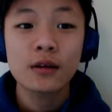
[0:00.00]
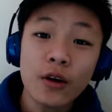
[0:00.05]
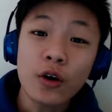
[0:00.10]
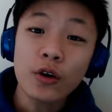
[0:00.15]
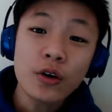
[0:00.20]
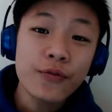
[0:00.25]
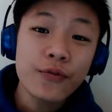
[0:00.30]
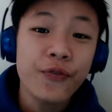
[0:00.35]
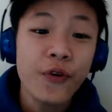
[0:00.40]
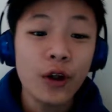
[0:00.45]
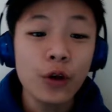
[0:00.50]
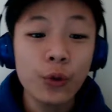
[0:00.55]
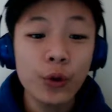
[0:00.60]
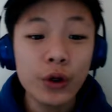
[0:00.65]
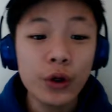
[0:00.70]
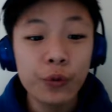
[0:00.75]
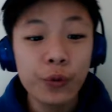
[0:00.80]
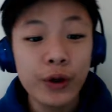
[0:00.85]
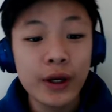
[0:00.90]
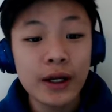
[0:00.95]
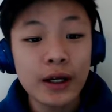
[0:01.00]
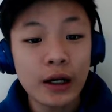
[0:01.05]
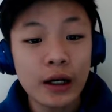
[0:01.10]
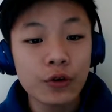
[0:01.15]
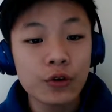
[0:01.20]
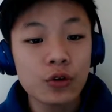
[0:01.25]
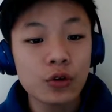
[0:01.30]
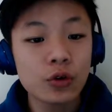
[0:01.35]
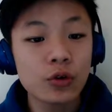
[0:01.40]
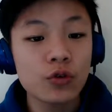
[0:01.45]
Then on the following week,
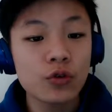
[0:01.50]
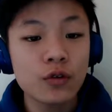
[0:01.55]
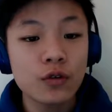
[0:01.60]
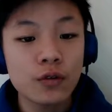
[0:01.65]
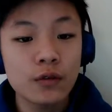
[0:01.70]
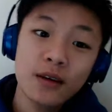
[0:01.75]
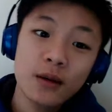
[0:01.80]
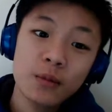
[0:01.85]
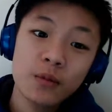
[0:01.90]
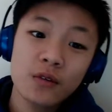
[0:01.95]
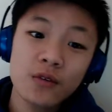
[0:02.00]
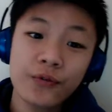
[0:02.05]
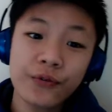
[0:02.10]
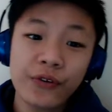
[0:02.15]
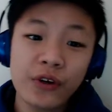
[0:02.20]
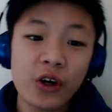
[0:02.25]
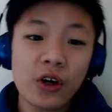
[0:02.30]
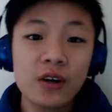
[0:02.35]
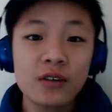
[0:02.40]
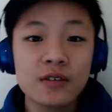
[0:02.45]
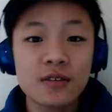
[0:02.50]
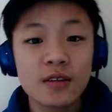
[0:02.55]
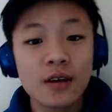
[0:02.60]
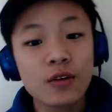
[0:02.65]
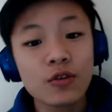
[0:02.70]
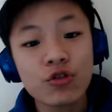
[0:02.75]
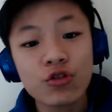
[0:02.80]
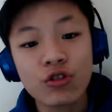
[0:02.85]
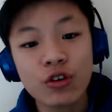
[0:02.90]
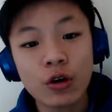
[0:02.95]
I'll do Sims first,
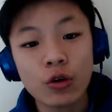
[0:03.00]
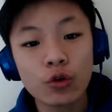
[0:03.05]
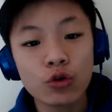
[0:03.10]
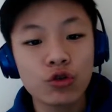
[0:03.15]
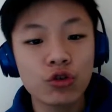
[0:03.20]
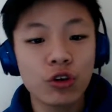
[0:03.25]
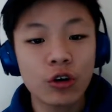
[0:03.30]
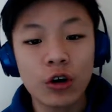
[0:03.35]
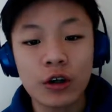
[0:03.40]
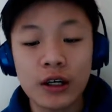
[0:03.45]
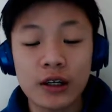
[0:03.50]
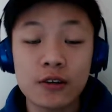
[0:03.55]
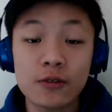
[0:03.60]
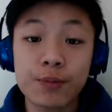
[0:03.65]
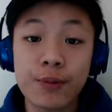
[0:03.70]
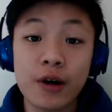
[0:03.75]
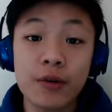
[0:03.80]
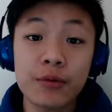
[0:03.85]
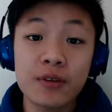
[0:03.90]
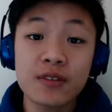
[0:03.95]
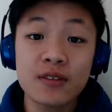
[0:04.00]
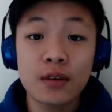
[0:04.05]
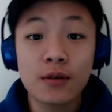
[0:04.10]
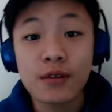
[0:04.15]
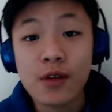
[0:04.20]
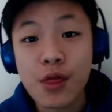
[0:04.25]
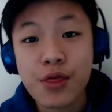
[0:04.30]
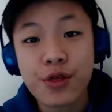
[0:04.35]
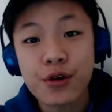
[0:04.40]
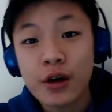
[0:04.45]
then Show Shock, Experiment
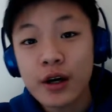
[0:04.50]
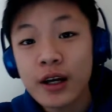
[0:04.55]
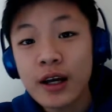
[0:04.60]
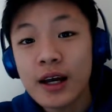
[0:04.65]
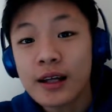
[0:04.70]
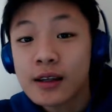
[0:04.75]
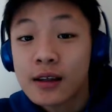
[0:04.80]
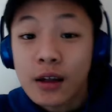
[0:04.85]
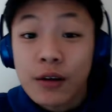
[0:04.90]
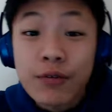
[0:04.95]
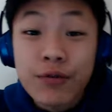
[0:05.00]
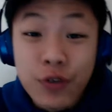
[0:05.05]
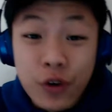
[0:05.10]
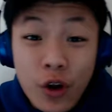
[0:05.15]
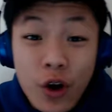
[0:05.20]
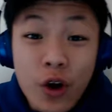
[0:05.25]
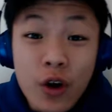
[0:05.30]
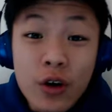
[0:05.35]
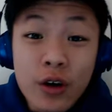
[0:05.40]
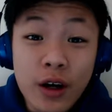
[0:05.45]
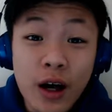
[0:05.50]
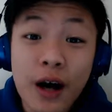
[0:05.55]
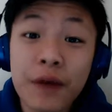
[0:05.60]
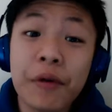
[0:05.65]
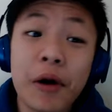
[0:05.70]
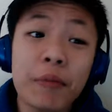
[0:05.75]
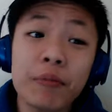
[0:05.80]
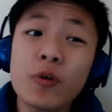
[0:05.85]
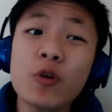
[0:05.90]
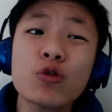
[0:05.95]
73, and then a vlog.
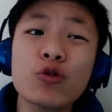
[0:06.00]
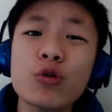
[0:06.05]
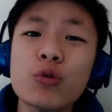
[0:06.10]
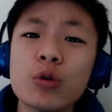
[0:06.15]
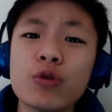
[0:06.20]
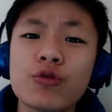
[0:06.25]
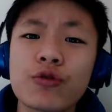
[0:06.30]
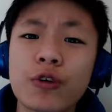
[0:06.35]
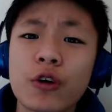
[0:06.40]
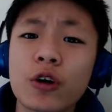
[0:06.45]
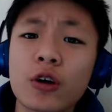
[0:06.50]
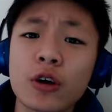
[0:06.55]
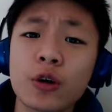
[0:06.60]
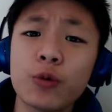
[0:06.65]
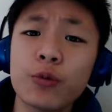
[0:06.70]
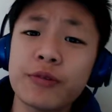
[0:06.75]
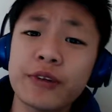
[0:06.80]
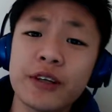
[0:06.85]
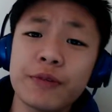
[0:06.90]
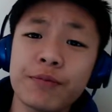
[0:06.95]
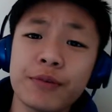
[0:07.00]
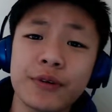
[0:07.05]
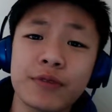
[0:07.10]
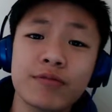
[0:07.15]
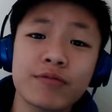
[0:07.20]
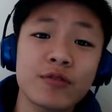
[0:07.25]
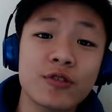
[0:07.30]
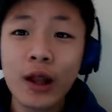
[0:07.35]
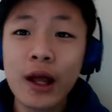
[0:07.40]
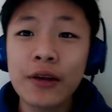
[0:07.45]
I am not sure which vlog it will be,
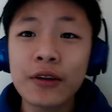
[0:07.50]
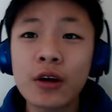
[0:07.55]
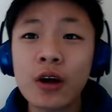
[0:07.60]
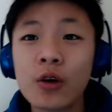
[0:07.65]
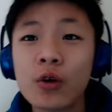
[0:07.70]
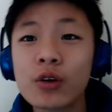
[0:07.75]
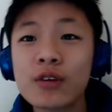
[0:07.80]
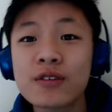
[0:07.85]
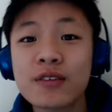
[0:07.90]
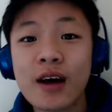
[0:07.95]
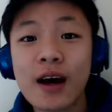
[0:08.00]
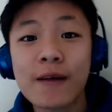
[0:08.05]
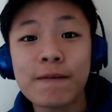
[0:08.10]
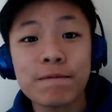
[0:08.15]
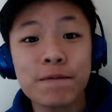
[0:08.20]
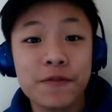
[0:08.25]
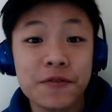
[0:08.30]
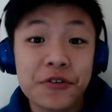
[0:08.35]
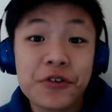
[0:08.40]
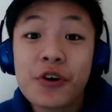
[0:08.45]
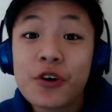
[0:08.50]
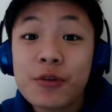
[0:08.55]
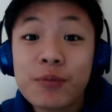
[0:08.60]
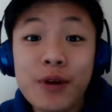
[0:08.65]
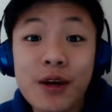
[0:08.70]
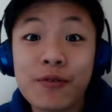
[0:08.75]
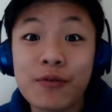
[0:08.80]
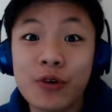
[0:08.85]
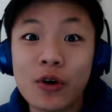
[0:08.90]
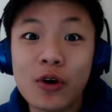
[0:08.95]
but all I know is that it's gonna
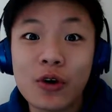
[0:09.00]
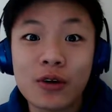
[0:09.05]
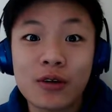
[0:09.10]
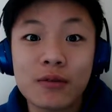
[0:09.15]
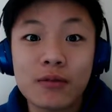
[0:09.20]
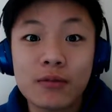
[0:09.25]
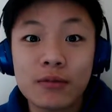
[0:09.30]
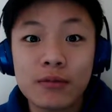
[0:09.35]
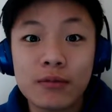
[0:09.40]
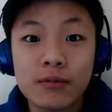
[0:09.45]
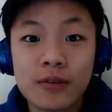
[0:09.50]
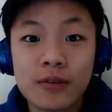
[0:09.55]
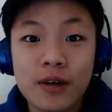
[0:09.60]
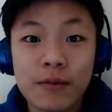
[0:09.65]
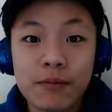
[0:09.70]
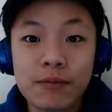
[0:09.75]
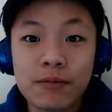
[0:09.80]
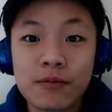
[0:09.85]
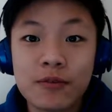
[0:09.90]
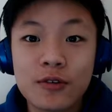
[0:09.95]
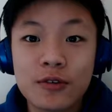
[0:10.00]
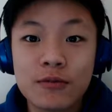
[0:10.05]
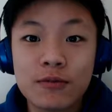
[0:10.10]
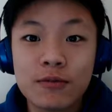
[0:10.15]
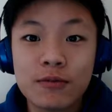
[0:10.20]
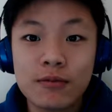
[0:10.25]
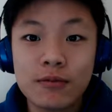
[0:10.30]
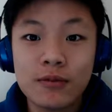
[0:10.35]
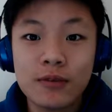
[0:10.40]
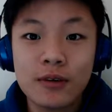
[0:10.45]
be a vlog. Yep, just
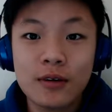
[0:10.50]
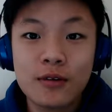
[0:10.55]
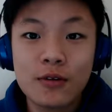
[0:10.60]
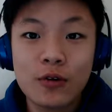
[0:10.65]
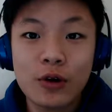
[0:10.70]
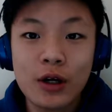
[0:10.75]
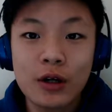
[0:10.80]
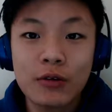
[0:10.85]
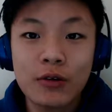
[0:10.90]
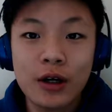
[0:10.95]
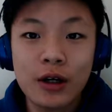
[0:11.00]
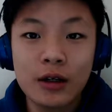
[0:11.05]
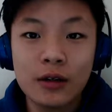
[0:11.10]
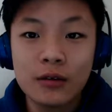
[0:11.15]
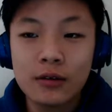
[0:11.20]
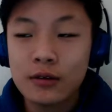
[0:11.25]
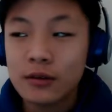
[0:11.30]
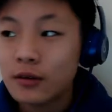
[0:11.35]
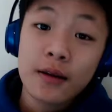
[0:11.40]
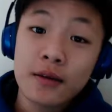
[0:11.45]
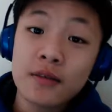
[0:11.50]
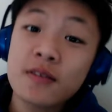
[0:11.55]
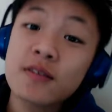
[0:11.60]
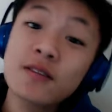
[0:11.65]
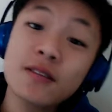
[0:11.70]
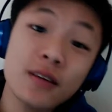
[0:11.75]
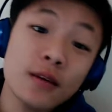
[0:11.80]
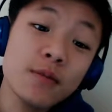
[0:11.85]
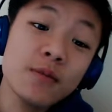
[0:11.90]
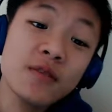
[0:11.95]
it's great, right? And
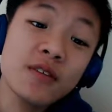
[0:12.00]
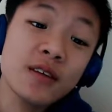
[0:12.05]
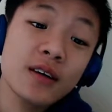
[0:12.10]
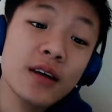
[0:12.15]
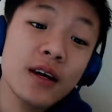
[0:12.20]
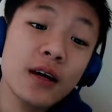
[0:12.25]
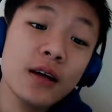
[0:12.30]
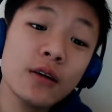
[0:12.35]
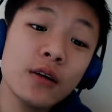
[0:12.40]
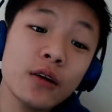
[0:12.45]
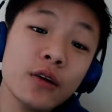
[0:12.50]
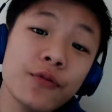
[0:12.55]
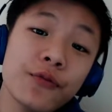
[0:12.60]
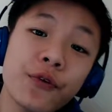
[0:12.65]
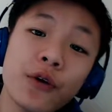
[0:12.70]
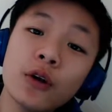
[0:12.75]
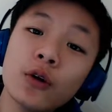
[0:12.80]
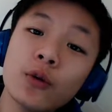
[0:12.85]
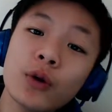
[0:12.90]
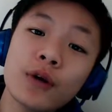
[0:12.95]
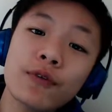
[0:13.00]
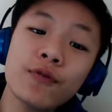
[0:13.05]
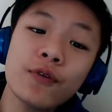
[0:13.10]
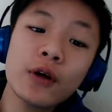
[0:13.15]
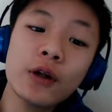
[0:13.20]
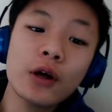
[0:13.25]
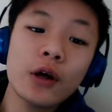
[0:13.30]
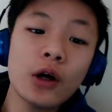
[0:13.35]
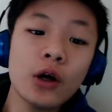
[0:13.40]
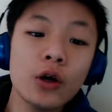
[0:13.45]
Sims again on the following
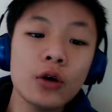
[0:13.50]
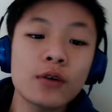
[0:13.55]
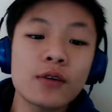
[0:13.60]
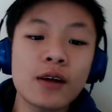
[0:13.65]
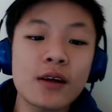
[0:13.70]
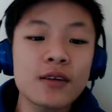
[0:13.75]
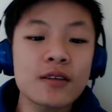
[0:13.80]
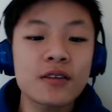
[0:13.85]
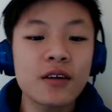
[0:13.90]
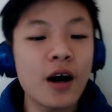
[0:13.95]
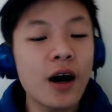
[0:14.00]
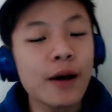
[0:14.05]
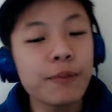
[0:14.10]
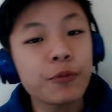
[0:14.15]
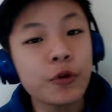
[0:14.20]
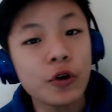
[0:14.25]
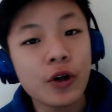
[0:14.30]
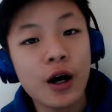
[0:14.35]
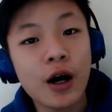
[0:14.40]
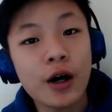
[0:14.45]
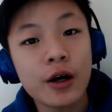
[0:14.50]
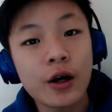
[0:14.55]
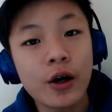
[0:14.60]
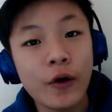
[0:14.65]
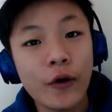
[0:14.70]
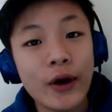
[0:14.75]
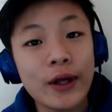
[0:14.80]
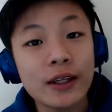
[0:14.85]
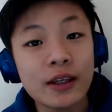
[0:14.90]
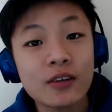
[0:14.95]
video, then
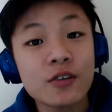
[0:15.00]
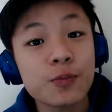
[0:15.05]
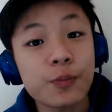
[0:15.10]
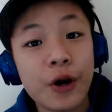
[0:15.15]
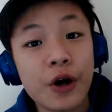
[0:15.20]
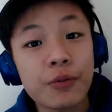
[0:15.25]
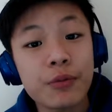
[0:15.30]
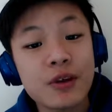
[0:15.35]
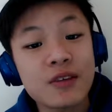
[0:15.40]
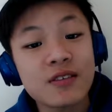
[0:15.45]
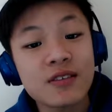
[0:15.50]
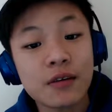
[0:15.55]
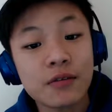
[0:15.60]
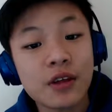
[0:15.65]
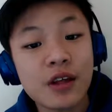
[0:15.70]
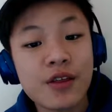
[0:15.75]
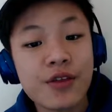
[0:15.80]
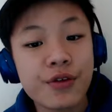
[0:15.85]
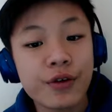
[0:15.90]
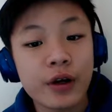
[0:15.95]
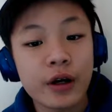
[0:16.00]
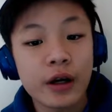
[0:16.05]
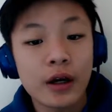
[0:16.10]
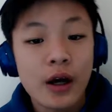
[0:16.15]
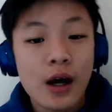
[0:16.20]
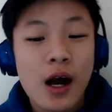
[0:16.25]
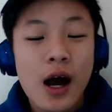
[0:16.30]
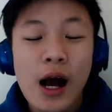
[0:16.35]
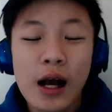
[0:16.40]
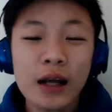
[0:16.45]
Diep.io and Experiment 73. I
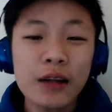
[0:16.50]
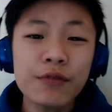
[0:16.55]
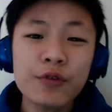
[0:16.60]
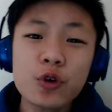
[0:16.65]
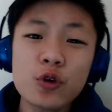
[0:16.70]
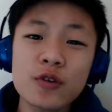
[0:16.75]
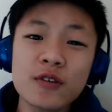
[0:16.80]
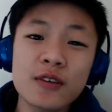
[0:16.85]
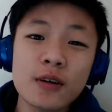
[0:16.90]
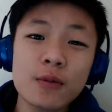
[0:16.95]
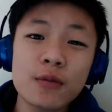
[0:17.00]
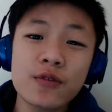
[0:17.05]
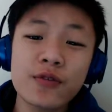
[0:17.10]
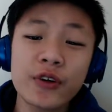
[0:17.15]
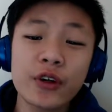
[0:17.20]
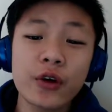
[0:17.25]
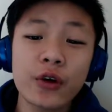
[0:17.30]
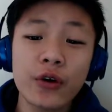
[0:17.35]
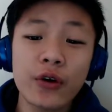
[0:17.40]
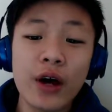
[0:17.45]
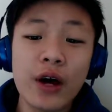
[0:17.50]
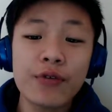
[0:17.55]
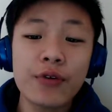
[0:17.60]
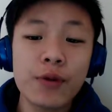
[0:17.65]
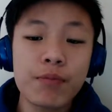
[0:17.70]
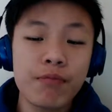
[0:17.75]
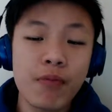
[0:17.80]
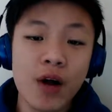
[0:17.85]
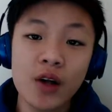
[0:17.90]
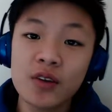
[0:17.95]
kind of do Sims video
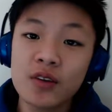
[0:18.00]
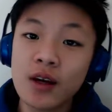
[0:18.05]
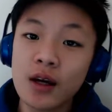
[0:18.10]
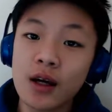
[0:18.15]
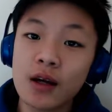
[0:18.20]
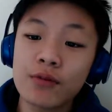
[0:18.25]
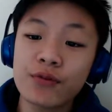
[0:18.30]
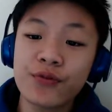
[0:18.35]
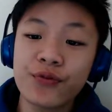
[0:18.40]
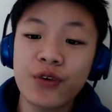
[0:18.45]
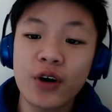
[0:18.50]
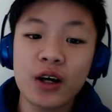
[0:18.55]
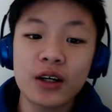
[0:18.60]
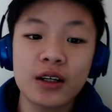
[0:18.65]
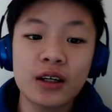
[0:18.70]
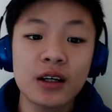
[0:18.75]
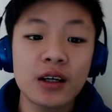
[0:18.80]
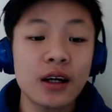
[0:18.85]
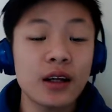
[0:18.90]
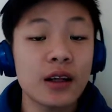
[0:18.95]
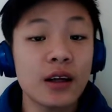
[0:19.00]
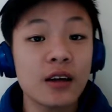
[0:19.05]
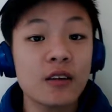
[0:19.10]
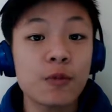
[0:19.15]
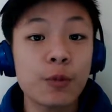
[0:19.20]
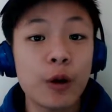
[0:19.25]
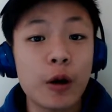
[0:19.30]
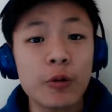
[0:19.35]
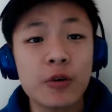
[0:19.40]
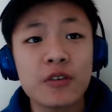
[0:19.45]
every Monday and Friday and
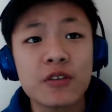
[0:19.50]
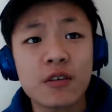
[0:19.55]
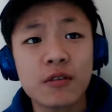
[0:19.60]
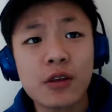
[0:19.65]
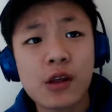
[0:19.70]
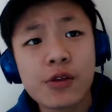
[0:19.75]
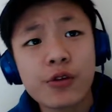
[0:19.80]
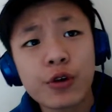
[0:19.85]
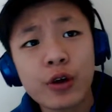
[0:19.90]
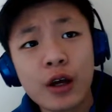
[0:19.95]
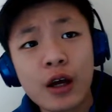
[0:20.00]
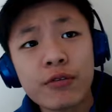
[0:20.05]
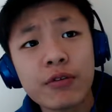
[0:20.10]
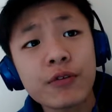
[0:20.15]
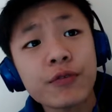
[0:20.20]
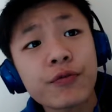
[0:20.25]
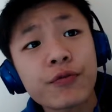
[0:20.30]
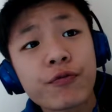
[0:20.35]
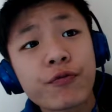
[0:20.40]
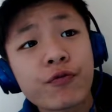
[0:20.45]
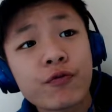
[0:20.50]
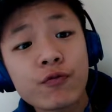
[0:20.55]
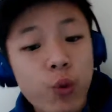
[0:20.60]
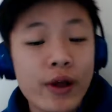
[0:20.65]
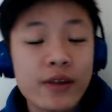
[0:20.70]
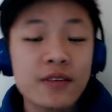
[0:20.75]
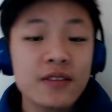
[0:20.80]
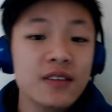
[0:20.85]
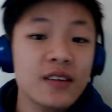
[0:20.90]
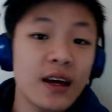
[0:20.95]
Experiment 73 every
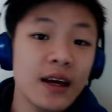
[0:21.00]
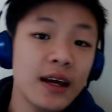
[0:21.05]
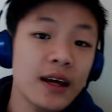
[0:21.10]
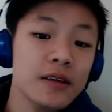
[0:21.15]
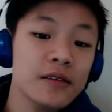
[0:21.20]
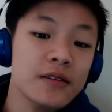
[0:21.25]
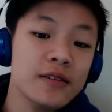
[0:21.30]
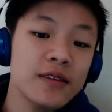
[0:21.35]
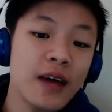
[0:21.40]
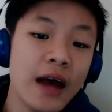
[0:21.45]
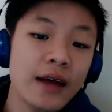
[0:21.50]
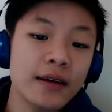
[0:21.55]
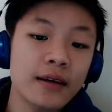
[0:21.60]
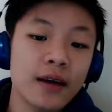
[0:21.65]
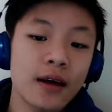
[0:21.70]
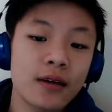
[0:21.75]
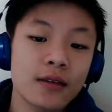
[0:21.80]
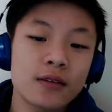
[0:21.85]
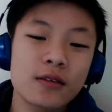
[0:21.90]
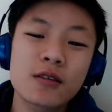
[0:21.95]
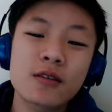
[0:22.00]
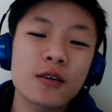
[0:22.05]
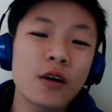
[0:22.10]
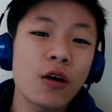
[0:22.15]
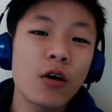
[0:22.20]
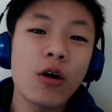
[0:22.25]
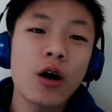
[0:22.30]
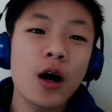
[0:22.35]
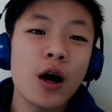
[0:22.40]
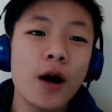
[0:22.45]
Wednesday and Saturday.
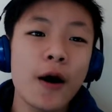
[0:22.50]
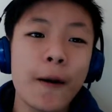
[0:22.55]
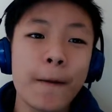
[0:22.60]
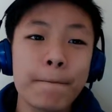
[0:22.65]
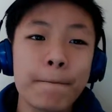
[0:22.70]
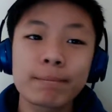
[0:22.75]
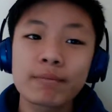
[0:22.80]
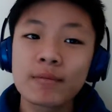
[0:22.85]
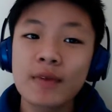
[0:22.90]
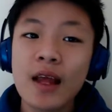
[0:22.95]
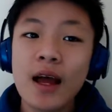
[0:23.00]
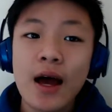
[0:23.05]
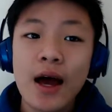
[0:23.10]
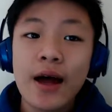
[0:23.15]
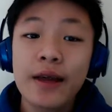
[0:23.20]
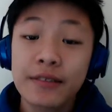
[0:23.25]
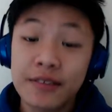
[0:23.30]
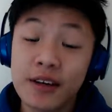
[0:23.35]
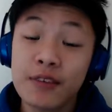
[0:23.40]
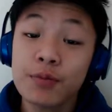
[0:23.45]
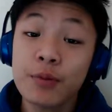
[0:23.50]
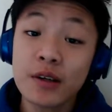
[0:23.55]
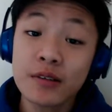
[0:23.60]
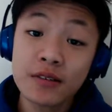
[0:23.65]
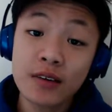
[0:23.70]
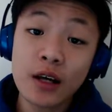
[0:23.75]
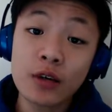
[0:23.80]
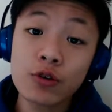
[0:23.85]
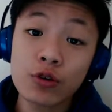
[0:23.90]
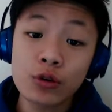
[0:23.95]
So, uh, that's my
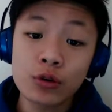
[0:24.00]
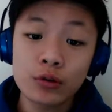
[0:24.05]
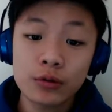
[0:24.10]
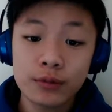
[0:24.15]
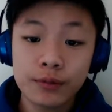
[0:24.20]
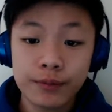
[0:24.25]
schedule.